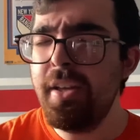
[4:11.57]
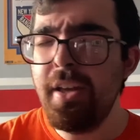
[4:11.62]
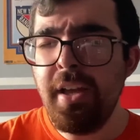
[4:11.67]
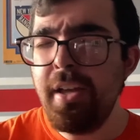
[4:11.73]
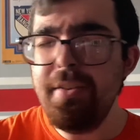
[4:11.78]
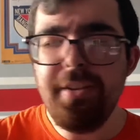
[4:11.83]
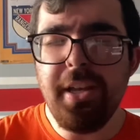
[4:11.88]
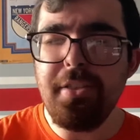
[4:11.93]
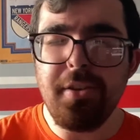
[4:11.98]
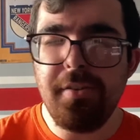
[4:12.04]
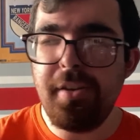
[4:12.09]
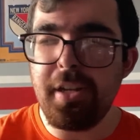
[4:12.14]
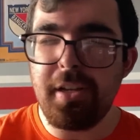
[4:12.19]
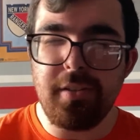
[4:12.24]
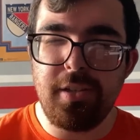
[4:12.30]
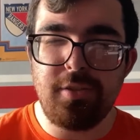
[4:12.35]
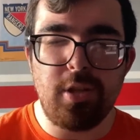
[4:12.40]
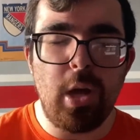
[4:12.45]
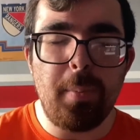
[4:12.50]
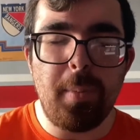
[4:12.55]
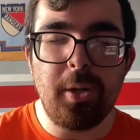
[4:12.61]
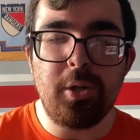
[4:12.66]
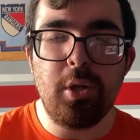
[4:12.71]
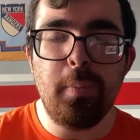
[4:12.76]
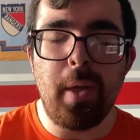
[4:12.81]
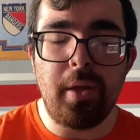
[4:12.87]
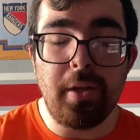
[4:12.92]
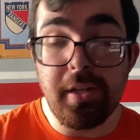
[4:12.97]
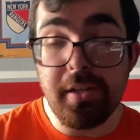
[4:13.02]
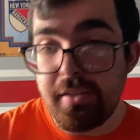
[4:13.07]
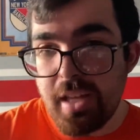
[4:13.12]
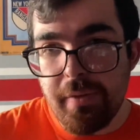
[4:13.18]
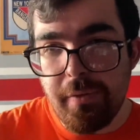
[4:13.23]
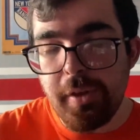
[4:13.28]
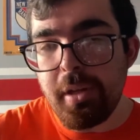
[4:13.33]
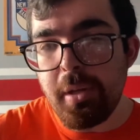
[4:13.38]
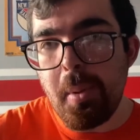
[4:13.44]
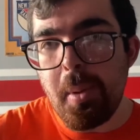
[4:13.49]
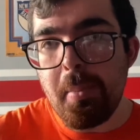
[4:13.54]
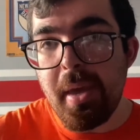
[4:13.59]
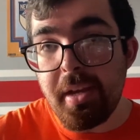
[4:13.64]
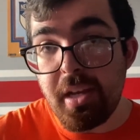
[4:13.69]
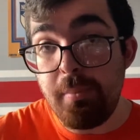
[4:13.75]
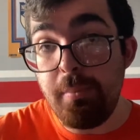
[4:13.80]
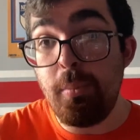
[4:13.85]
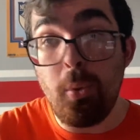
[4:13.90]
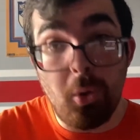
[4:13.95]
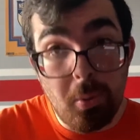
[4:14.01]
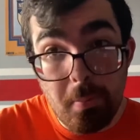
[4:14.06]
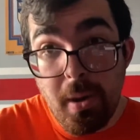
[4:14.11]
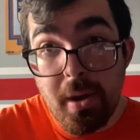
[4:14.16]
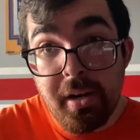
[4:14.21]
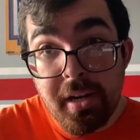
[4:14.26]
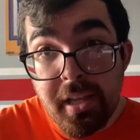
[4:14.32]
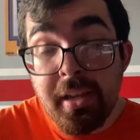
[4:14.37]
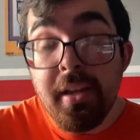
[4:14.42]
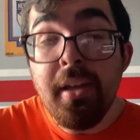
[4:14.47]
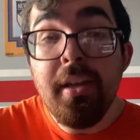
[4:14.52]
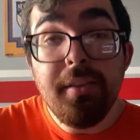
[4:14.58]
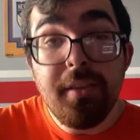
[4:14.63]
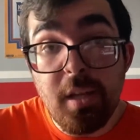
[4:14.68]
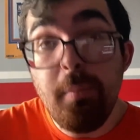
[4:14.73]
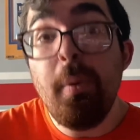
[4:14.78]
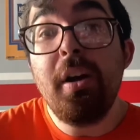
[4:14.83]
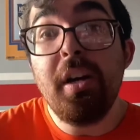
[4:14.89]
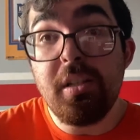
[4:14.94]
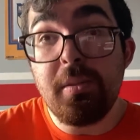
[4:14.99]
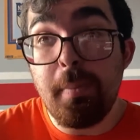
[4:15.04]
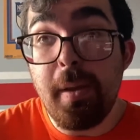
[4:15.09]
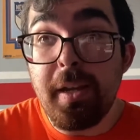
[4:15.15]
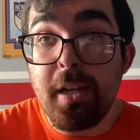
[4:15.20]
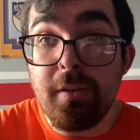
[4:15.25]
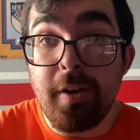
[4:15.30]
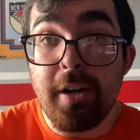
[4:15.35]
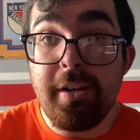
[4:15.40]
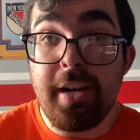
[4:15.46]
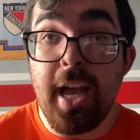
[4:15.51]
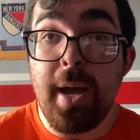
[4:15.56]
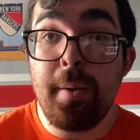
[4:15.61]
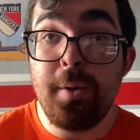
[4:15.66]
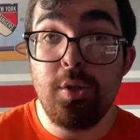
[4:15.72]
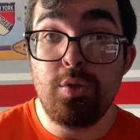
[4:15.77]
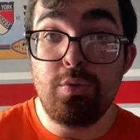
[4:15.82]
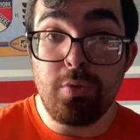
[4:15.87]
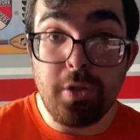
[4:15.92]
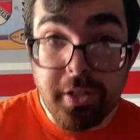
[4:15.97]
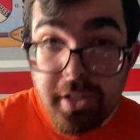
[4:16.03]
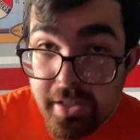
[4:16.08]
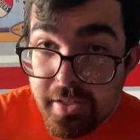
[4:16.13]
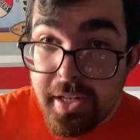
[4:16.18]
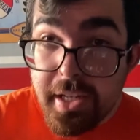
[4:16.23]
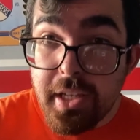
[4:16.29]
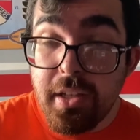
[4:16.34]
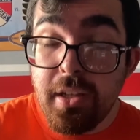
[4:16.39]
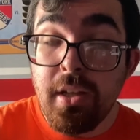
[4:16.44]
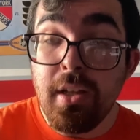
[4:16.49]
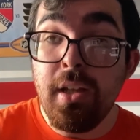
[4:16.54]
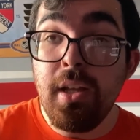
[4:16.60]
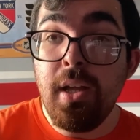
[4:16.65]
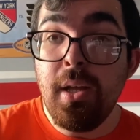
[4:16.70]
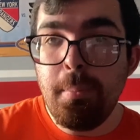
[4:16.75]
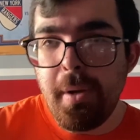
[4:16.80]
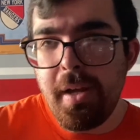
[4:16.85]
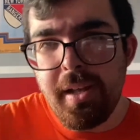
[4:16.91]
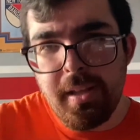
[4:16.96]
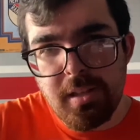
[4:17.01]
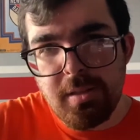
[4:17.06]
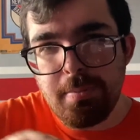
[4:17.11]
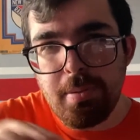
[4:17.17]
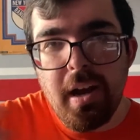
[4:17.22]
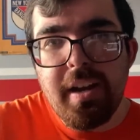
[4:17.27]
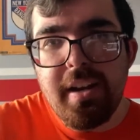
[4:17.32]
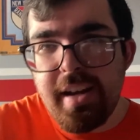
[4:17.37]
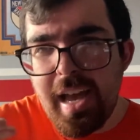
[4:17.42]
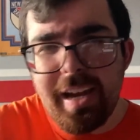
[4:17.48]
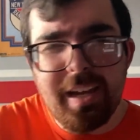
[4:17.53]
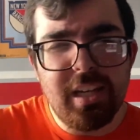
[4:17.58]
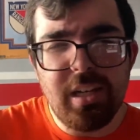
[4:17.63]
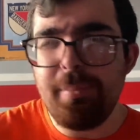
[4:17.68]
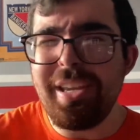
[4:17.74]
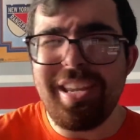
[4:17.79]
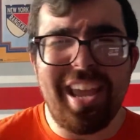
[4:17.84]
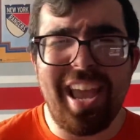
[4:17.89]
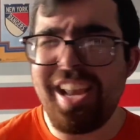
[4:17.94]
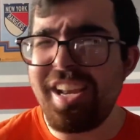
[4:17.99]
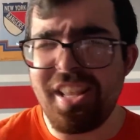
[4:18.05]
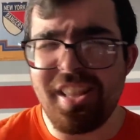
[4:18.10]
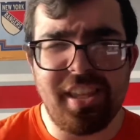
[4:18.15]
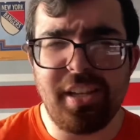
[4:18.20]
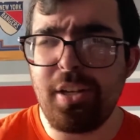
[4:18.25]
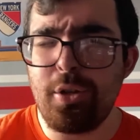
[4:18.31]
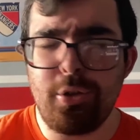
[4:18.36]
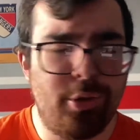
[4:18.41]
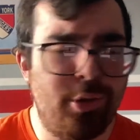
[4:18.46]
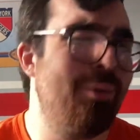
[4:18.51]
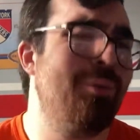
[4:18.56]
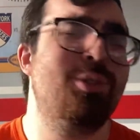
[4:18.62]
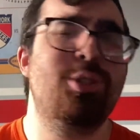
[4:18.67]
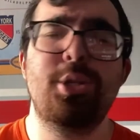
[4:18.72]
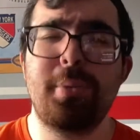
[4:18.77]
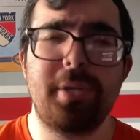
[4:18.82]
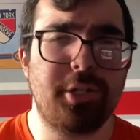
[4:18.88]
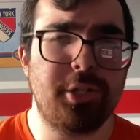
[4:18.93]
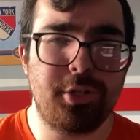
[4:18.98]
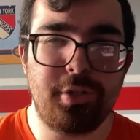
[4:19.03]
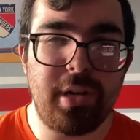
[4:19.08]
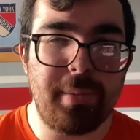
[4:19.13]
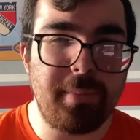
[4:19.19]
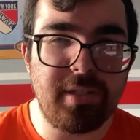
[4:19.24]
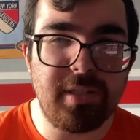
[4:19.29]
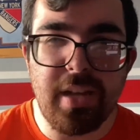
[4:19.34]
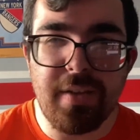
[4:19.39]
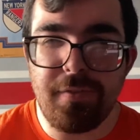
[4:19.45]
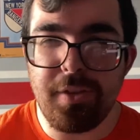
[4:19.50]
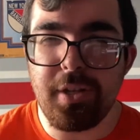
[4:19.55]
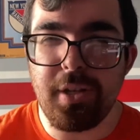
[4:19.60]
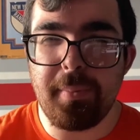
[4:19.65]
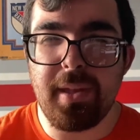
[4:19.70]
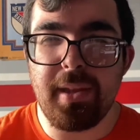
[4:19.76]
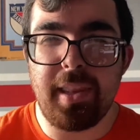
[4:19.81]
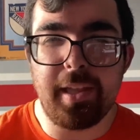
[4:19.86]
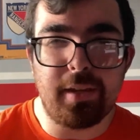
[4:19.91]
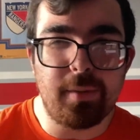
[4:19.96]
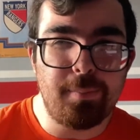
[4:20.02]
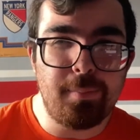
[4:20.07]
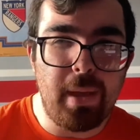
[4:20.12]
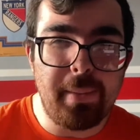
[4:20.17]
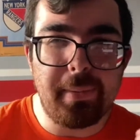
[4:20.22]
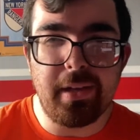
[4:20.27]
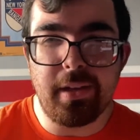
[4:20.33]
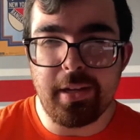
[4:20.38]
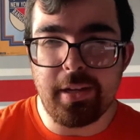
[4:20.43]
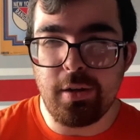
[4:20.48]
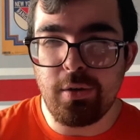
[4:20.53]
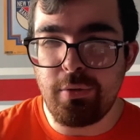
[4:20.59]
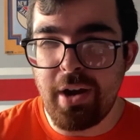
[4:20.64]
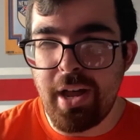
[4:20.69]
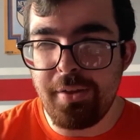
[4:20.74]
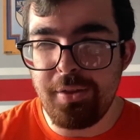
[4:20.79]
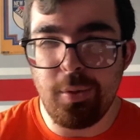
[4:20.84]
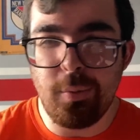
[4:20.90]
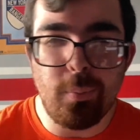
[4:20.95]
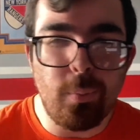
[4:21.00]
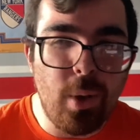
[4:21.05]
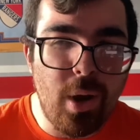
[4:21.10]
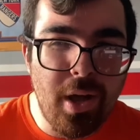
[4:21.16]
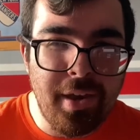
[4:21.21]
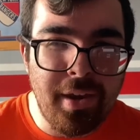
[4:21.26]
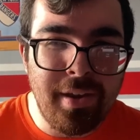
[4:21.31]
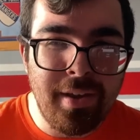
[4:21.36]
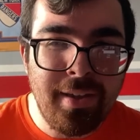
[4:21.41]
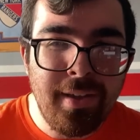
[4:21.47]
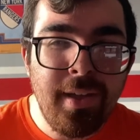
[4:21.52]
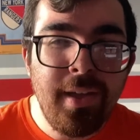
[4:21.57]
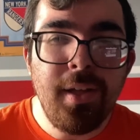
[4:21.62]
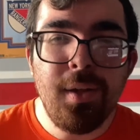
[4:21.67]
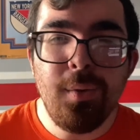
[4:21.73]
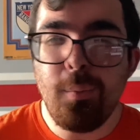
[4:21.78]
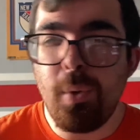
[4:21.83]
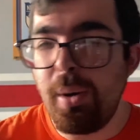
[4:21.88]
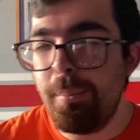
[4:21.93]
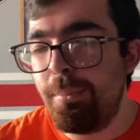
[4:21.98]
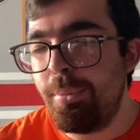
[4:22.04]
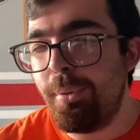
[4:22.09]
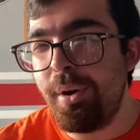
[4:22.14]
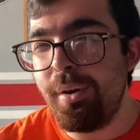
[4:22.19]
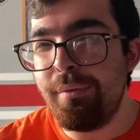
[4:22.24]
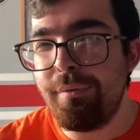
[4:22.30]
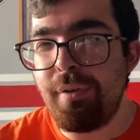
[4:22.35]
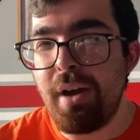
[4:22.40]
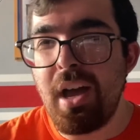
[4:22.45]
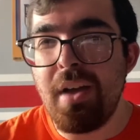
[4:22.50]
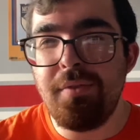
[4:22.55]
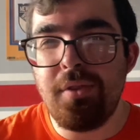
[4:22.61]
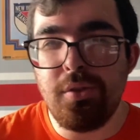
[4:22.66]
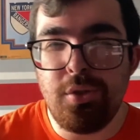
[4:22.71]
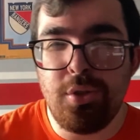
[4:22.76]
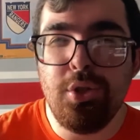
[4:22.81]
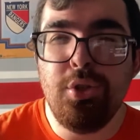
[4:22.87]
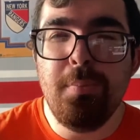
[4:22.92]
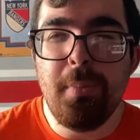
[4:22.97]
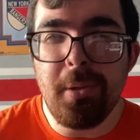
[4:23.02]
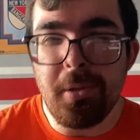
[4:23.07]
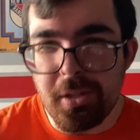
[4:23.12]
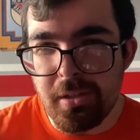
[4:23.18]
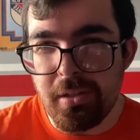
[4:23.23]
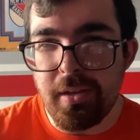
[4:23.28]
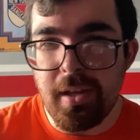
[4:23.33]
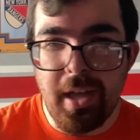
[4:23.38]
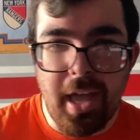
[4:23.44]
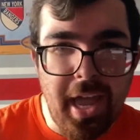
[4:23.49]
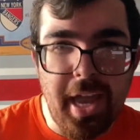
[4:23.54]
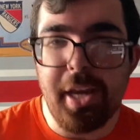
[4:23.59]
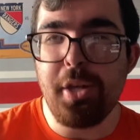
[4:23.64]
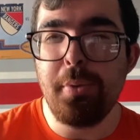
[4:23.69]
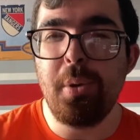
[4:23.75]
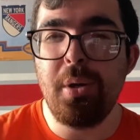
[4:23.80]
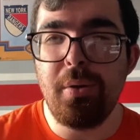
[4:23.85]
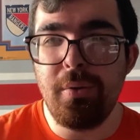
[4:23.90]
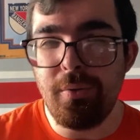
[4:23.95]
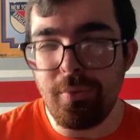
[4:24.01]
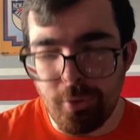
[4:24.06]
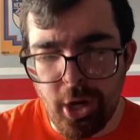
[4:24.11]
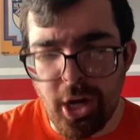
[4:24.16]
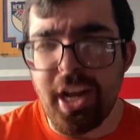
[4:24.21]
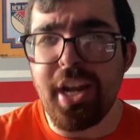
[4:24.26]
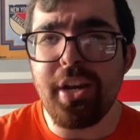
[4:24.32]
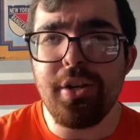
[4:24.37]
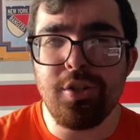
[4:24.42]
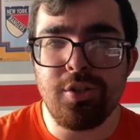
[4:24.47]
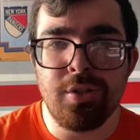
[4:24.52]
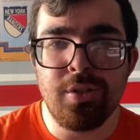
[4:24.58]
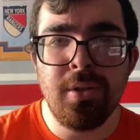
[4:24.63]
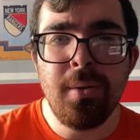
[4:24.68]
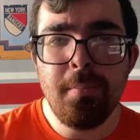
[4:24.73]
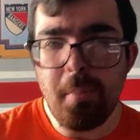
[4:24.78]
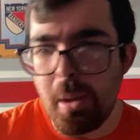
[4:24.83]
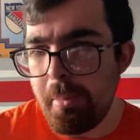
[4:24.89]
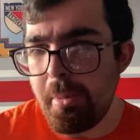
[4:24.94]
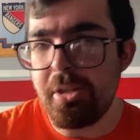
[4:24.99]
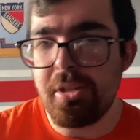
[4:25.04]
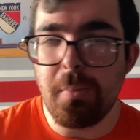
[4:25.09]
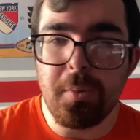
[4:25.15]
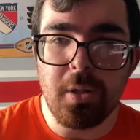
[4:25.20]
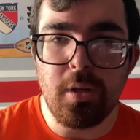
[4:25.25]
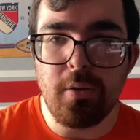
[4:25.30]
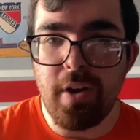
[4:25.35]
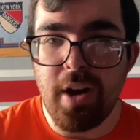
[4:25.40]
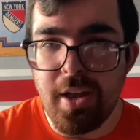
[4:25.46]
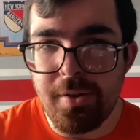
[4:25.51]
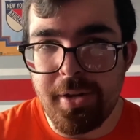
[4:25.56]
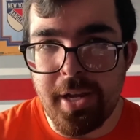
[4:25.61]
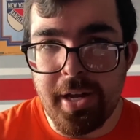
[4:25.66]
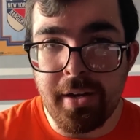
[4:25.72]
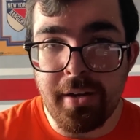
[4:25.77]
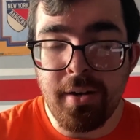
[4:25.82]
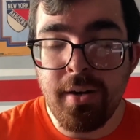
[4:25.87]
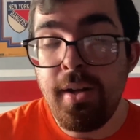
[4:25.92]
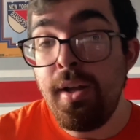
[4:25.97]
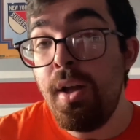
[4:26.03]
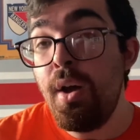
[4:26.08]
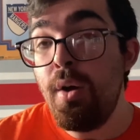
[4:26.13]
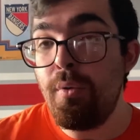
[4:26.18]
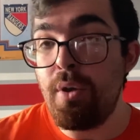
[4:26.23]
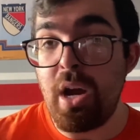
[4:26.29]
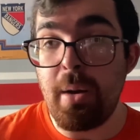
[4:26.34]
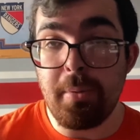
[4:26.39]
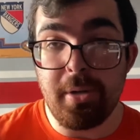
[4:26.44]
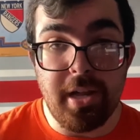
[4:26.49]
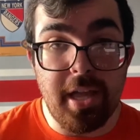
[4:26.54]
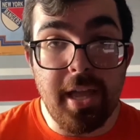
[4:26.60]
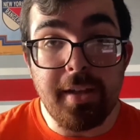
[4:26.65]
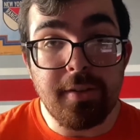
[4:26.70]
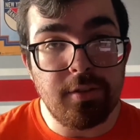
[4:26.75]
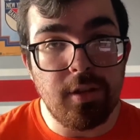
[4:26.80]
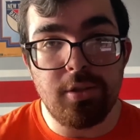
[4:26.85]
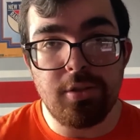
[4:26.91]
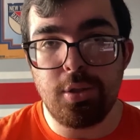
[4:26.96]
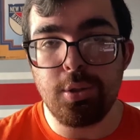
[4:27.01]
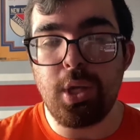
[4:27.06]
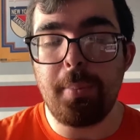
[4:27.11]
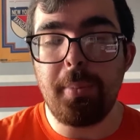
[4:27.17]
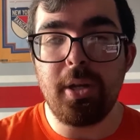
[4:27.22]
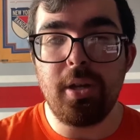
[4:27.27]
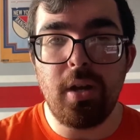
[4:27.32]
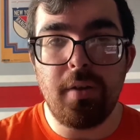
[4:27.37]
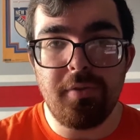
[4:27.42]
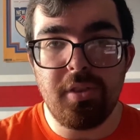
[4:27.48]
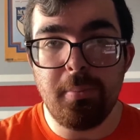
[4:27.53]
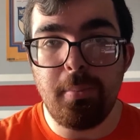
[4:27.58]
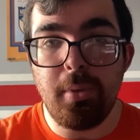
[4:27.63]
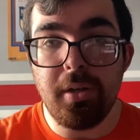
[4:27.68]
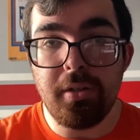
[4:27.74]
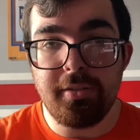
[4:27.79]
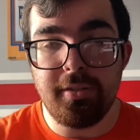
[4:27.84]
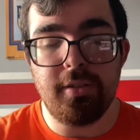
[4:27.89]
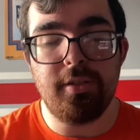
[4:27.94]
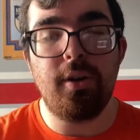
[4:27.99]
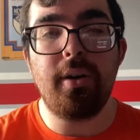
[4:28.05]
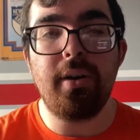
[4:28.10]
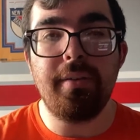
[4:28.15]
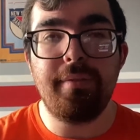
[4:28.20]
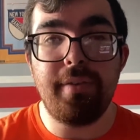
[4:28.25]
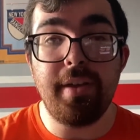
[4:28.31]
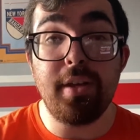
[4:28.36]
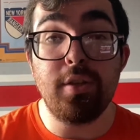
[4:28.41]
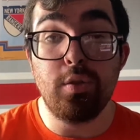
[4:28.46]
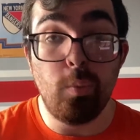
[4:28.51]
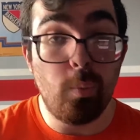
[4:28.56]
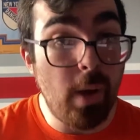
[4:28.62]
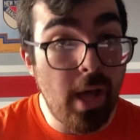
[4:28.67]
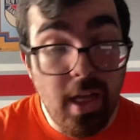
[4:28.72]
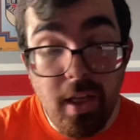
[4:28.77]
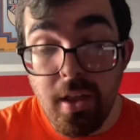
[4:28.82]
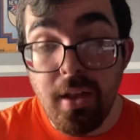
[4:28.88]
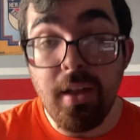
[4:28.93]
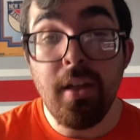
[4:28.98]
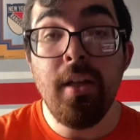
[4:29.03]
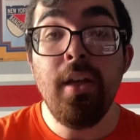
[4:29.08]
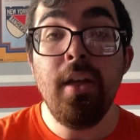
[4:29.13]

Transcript: Neither Nicolas Aube-Kubel. He's definitely going to be making more money than what he's making right now in his rookie deal, but it's probably not going to be anything close to extreme. It's definitely going to be like maybe like around the 1.5 to 2 million annual range, maybe something around there. Robert Haig's also coming off the books as an RFA as well.